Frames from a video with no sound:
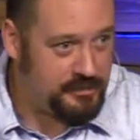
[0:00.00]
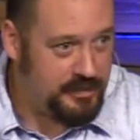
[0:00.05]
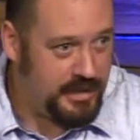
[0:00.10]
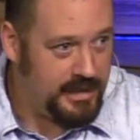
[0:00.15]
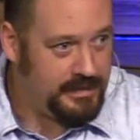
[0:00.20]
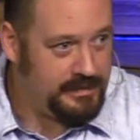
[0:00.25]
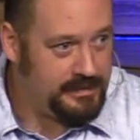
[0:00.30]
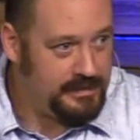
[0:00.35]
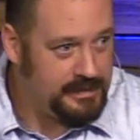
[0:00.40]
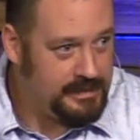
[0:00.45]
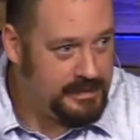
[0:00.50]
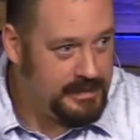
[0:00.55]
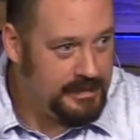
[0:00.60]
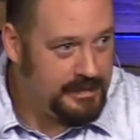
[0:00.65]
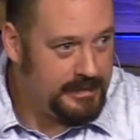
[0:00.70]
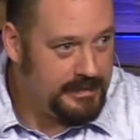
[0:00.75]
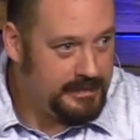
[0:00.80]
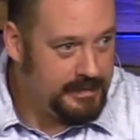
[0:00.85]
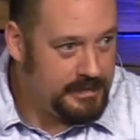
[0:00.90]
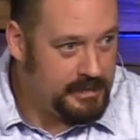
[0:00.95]
right?
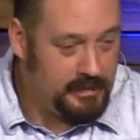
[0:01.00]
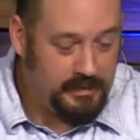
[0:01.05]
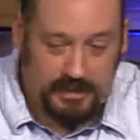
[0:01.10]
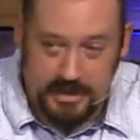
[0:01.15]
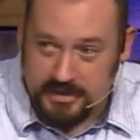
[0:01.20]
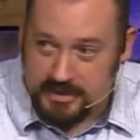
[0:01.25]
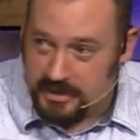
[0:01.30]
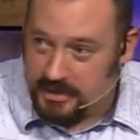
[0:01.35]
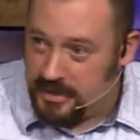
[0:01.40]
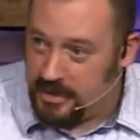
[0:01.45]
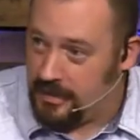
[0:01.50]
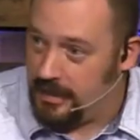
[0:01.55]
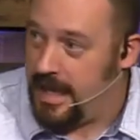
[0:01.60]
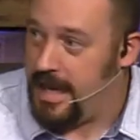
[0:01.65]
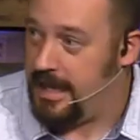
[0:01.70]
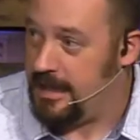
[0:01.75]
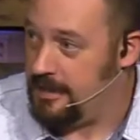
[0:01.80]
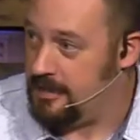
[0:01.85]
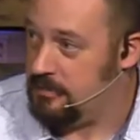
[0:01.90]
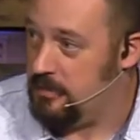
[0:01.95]
You listen to your
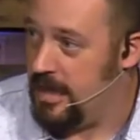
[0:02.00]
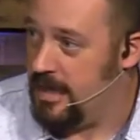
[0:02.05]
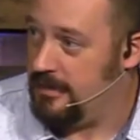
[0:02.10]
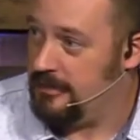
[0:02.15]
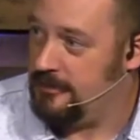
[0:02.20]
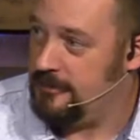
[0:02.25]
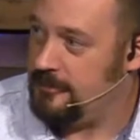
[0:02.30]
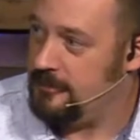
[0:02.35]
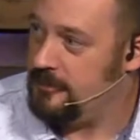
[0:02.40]
ladies, men.